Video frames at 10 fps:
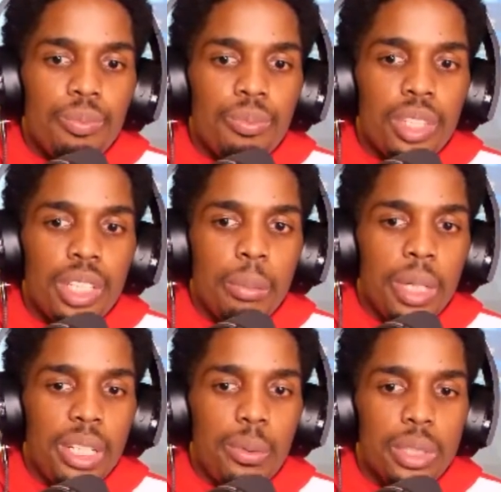the
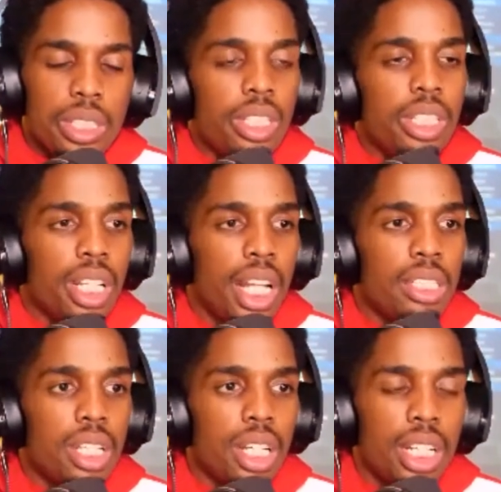money was good, and that's
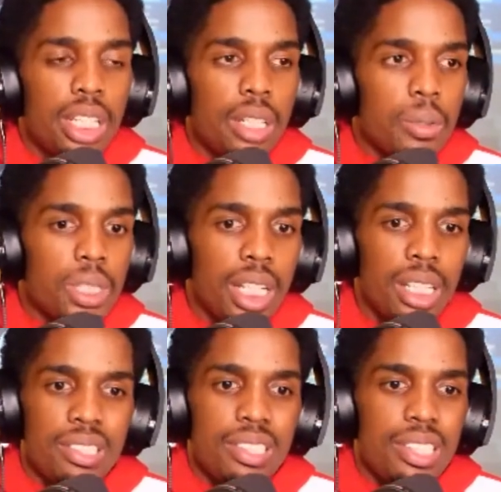kind of. I think it was like
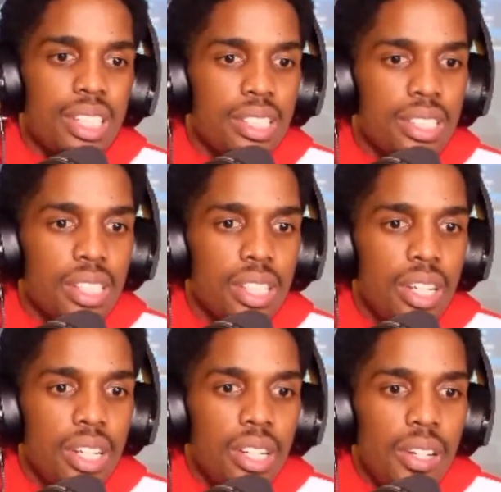six.
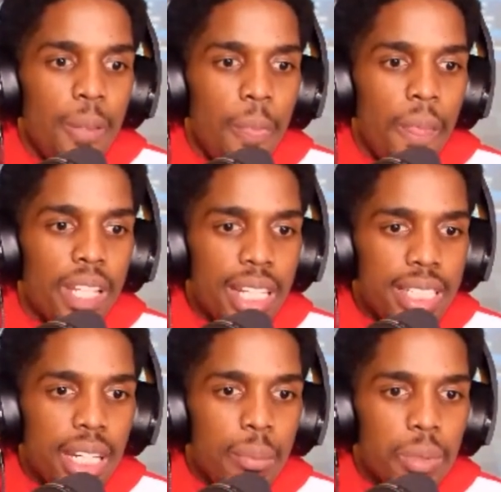At that
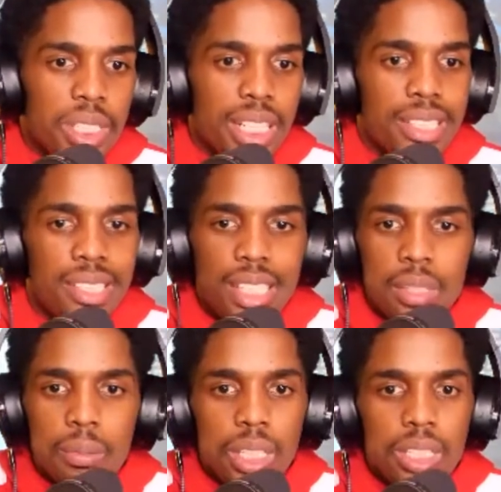time, it was like six
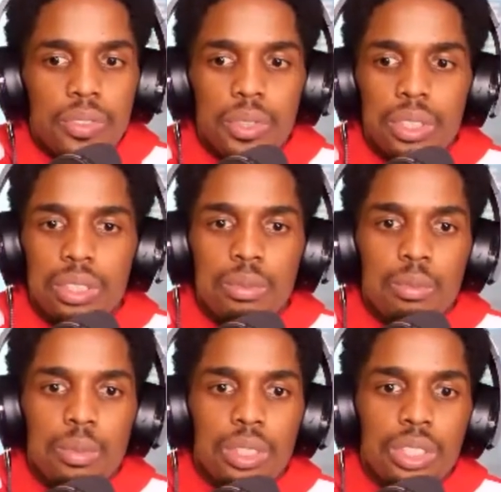months for
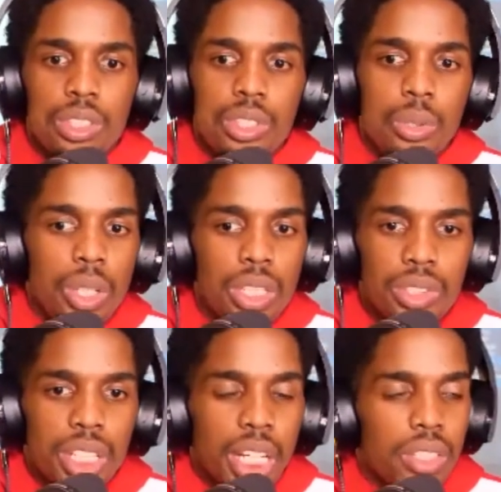
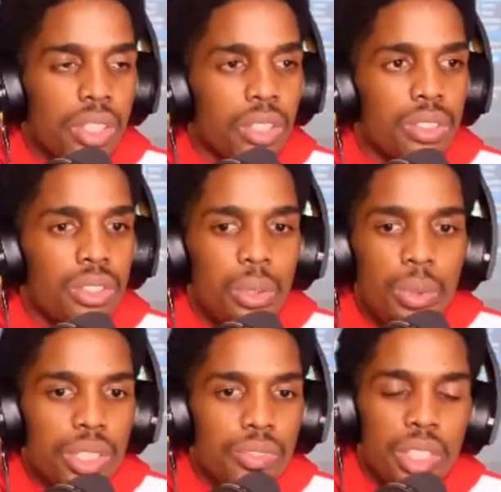200,000 or
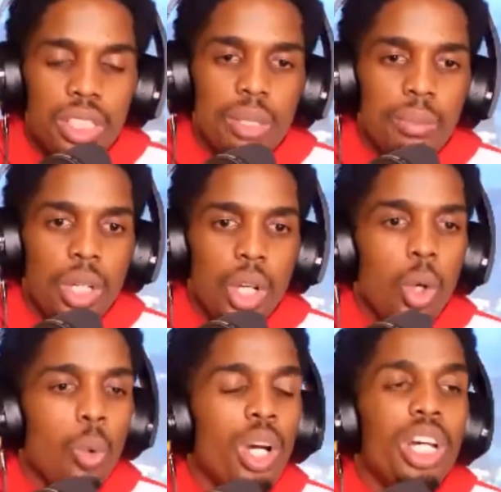250 some or
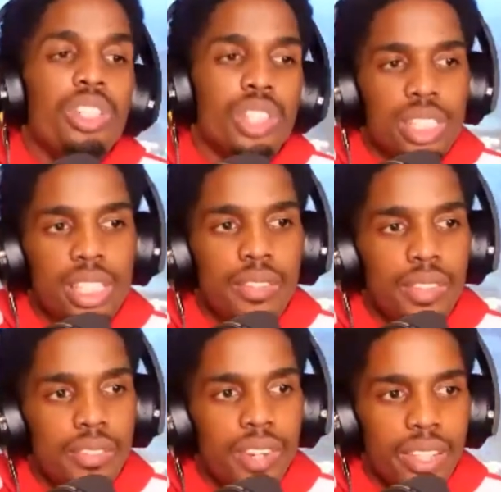
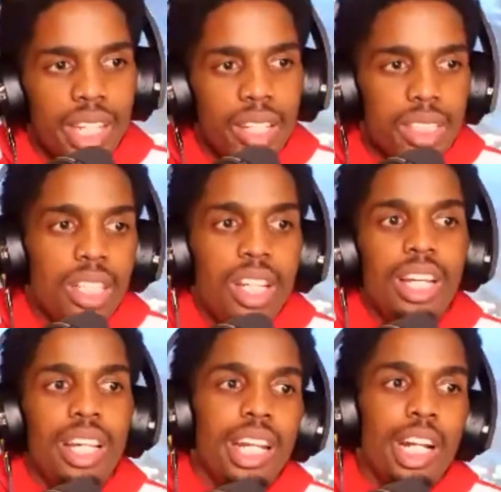175,000.
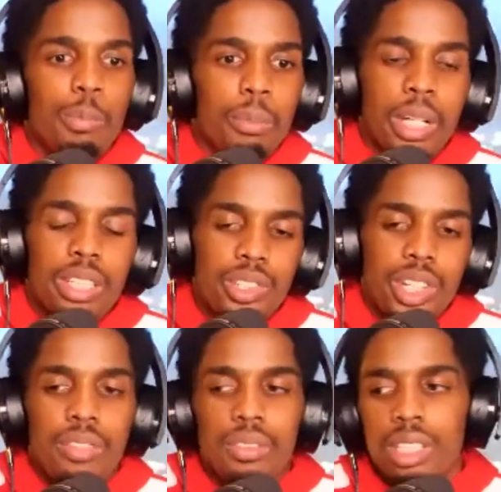And I remember at the
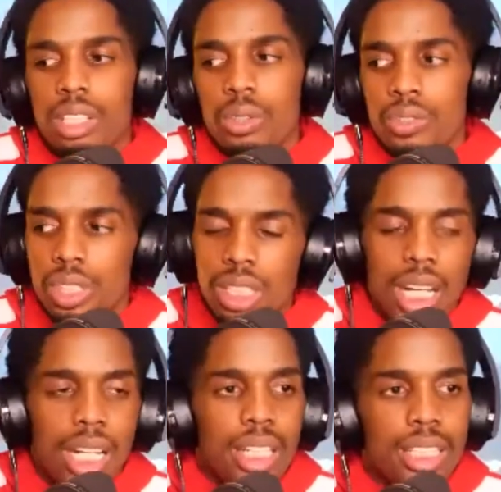draft looking over to the
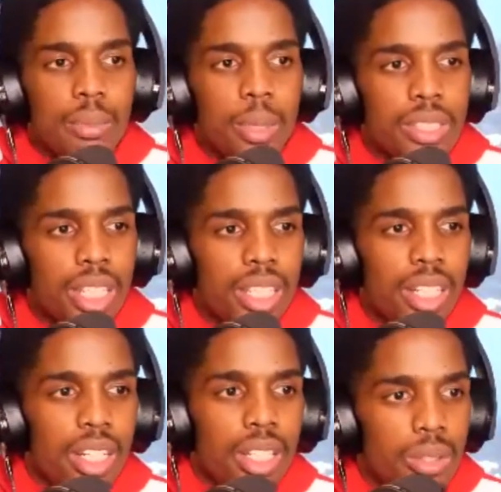guy next to me. I was like,
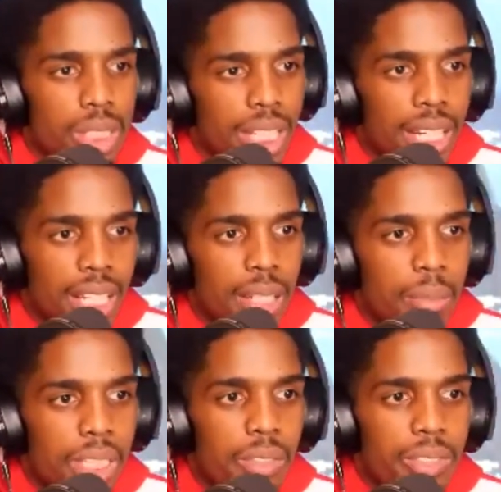"Yo, is that a lot of
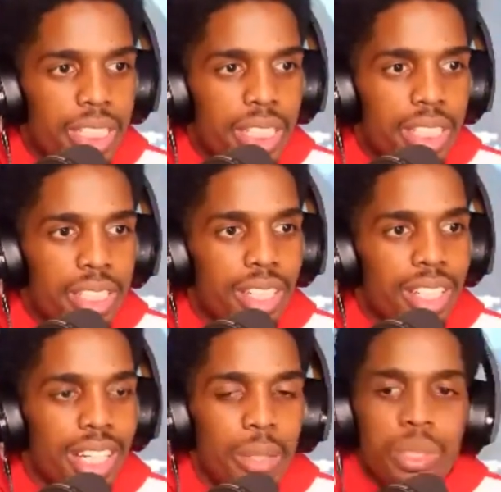money overseas?"
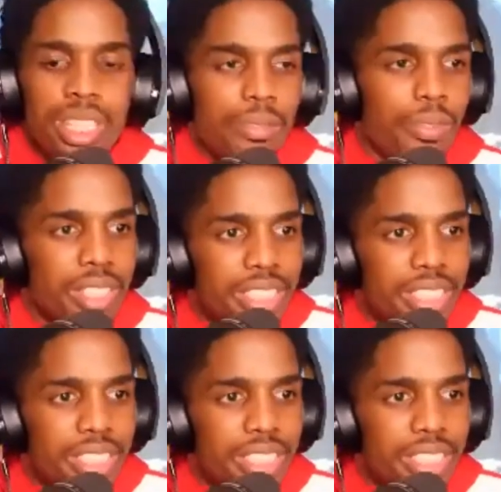And he was like, "For 6